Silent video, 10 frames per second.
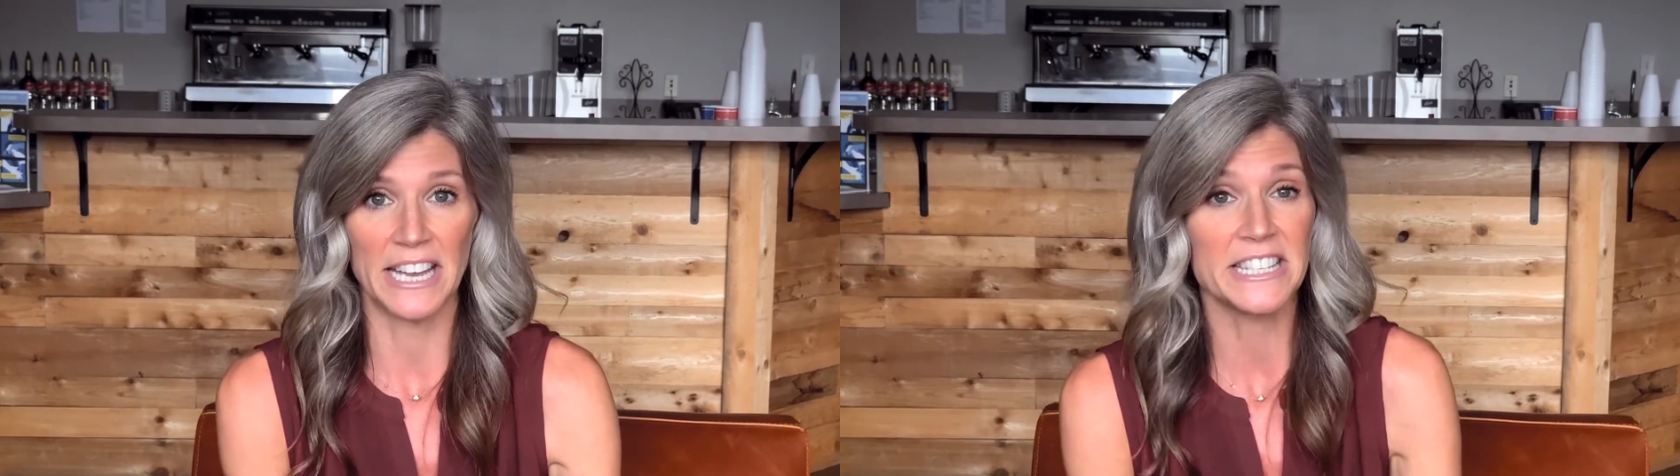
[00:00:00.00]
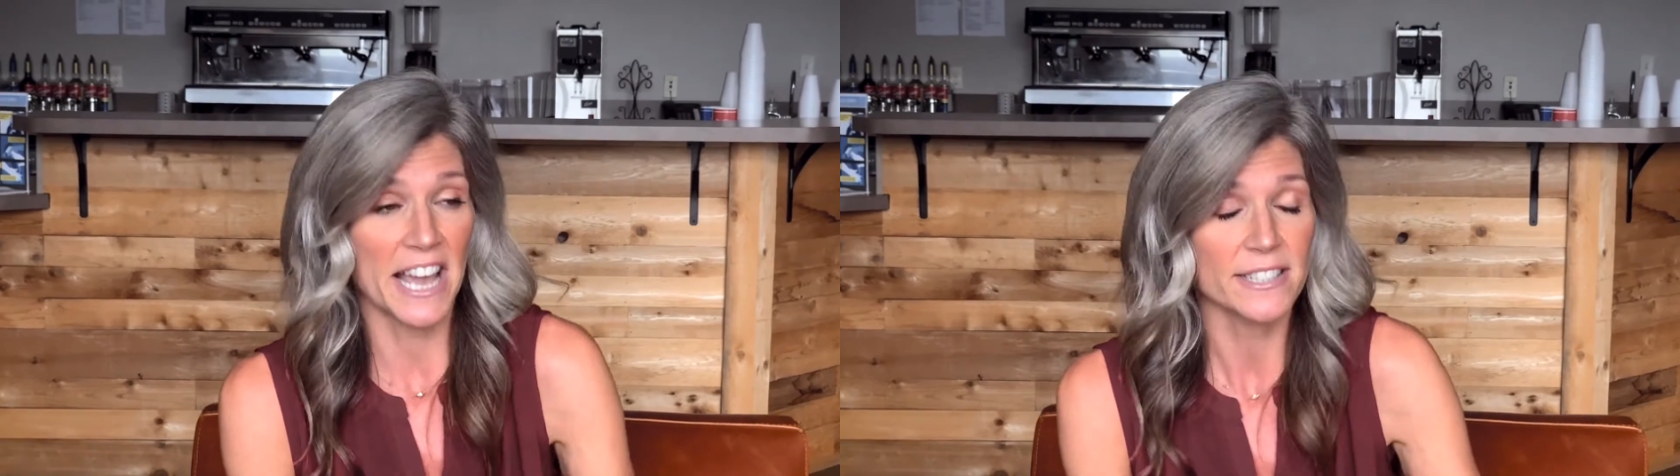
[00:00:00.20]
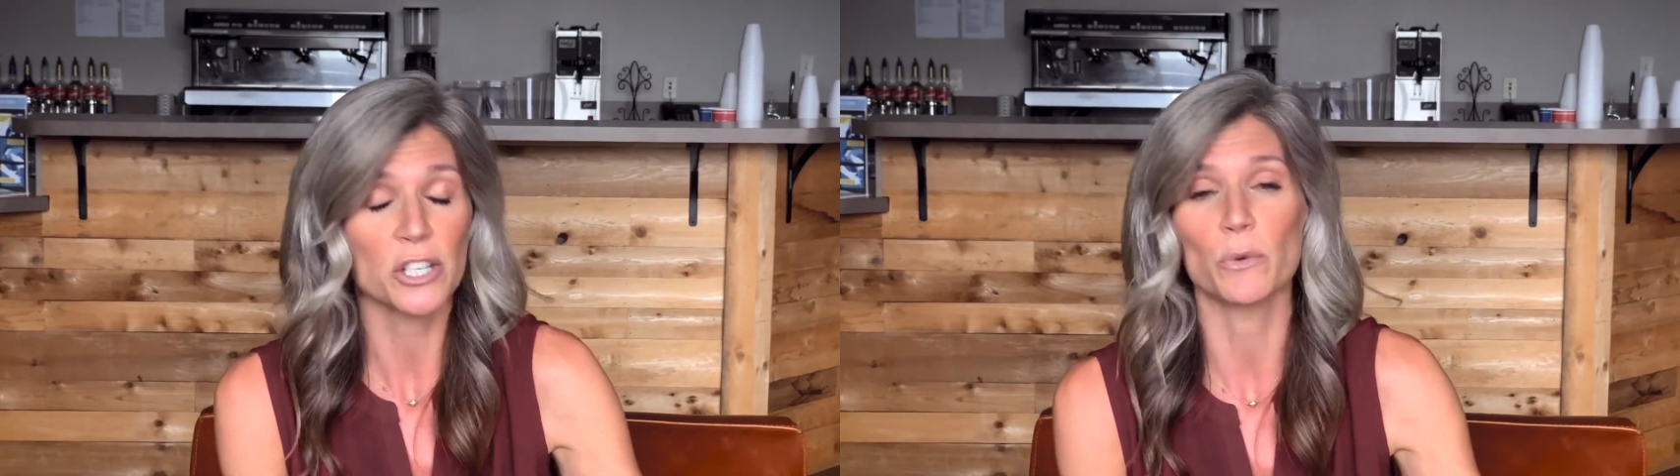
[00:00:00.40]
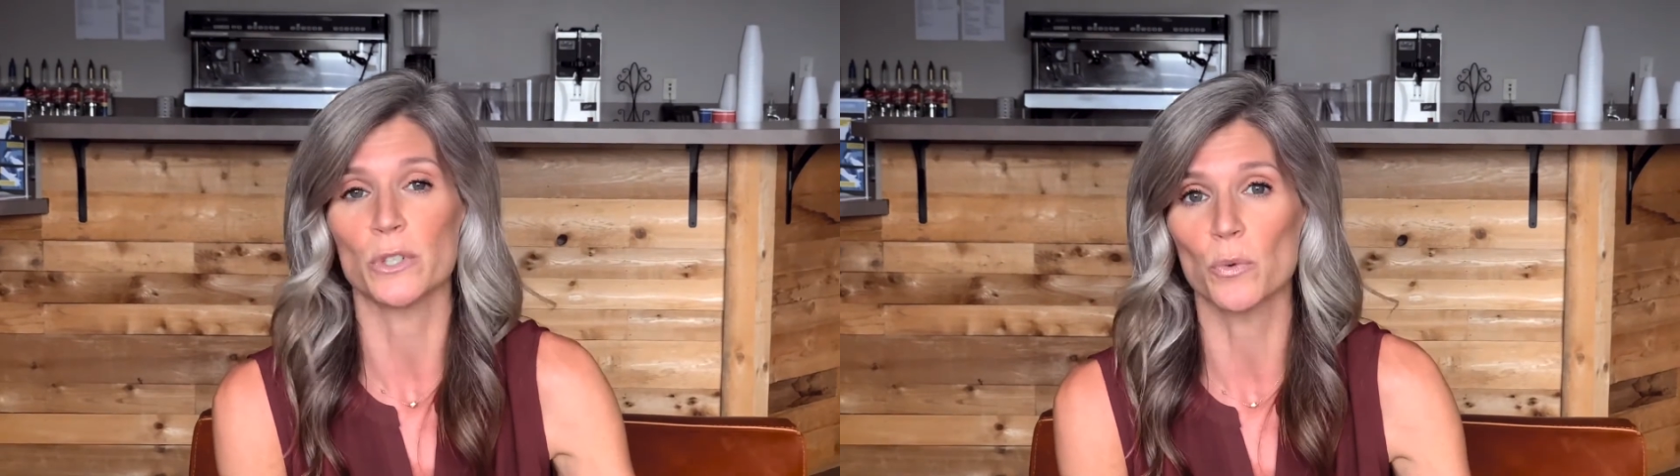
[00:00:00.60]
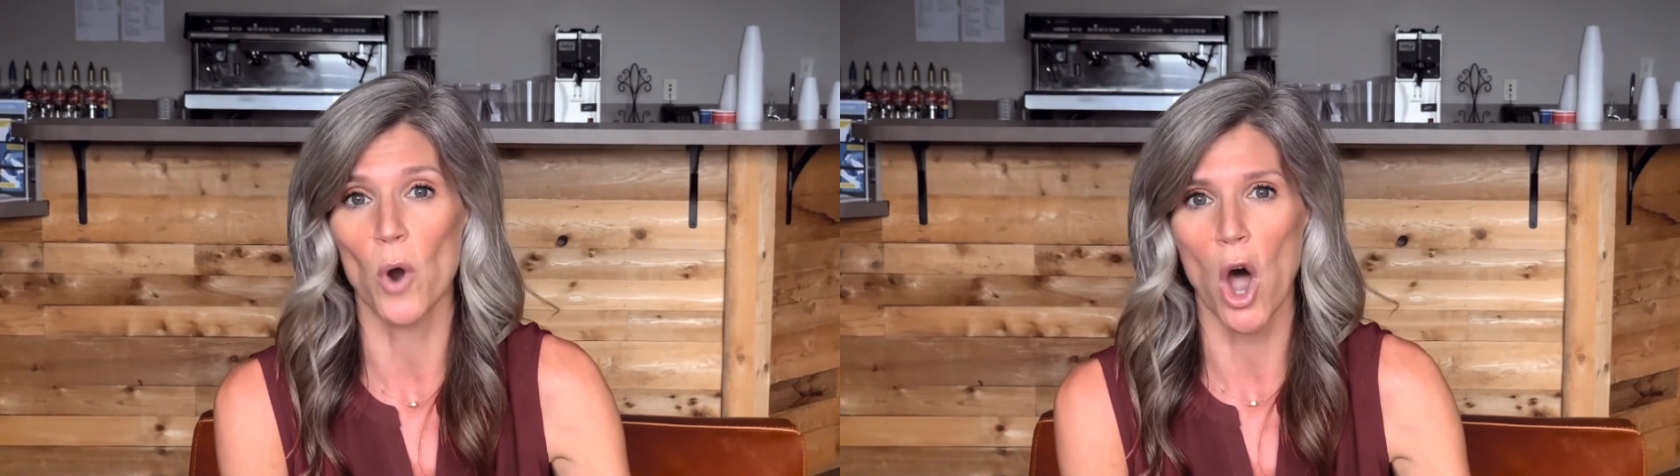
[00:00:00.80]
and yes, it
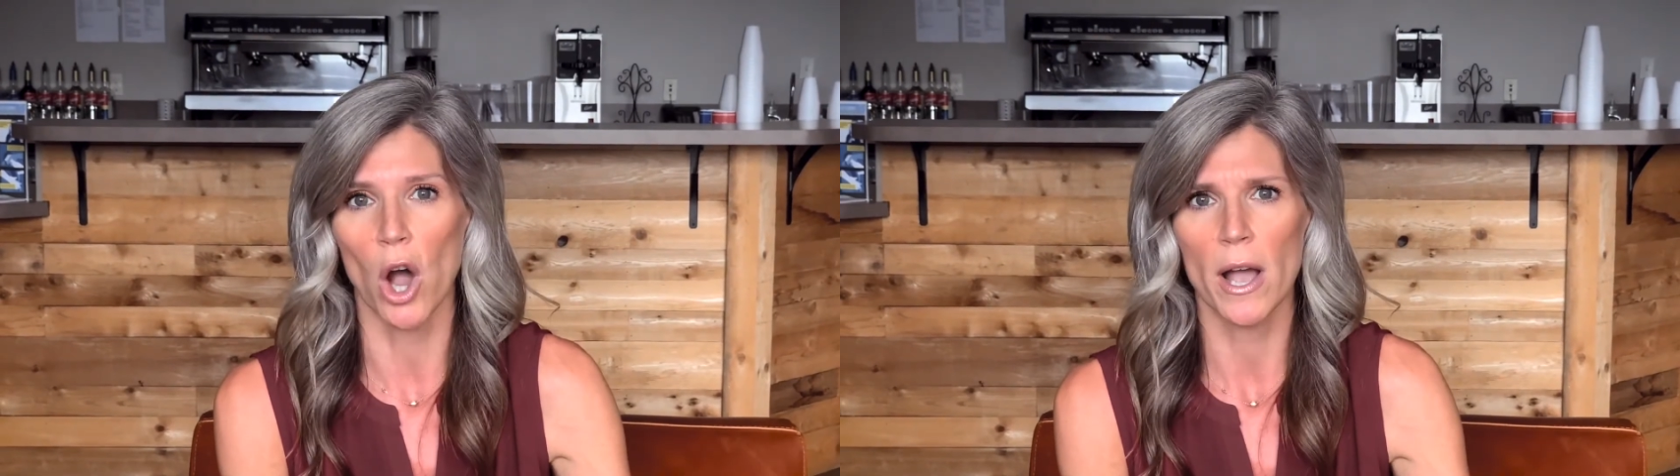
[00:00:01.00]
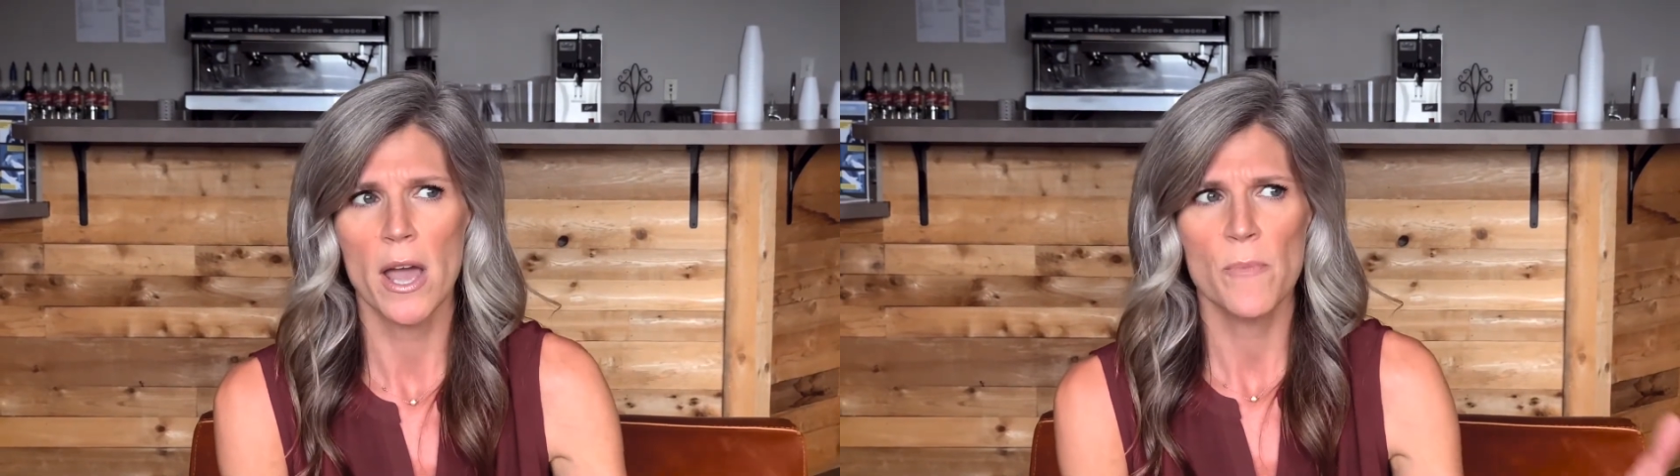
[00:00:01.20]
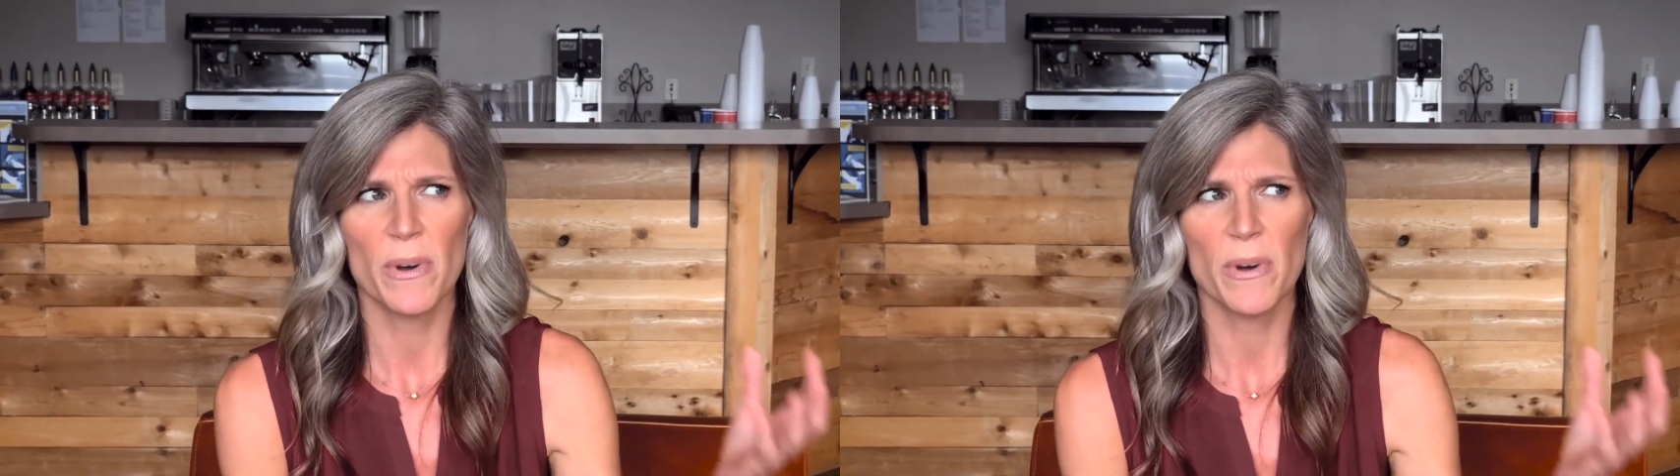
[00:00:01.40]
was wrong,